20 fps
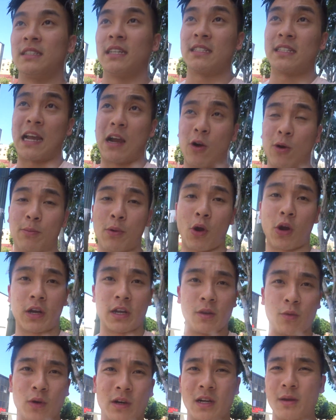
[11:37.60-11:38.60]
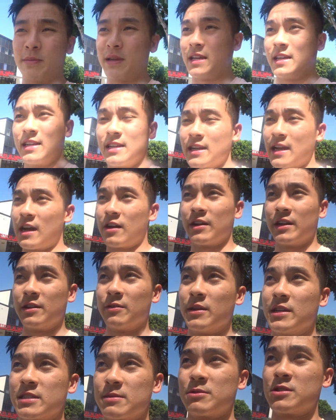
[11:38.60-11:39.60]
says hour parking. We're gonna be in and out
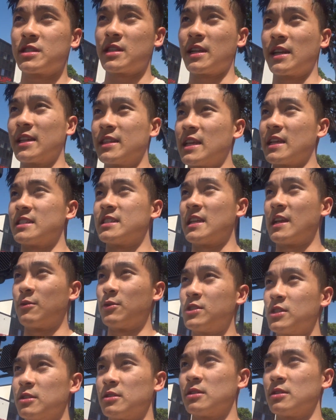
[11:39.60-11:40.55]
anyways. I'm just gonna get that sandwich and